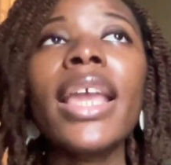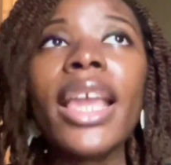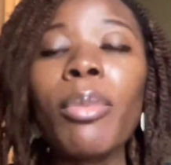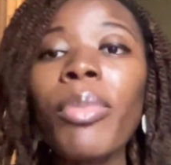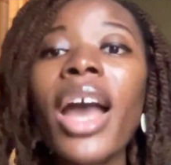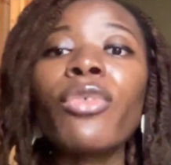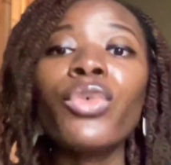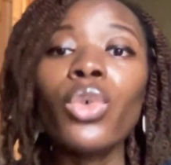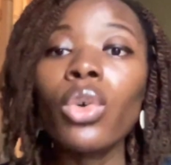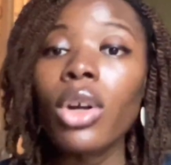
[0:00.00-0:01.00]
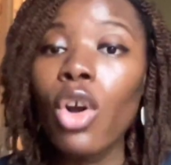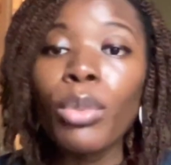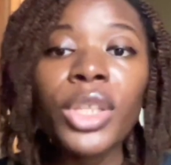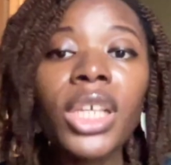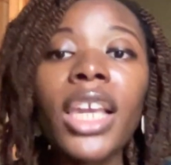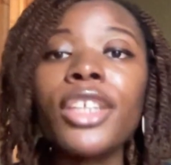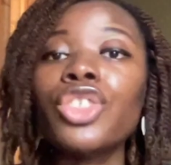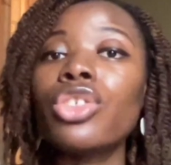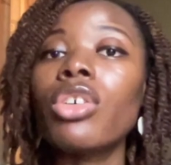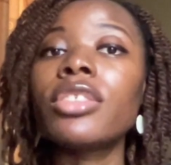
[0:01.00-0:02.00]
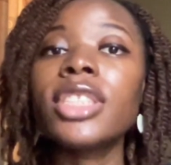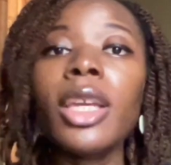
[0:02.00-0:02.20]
impactful communications,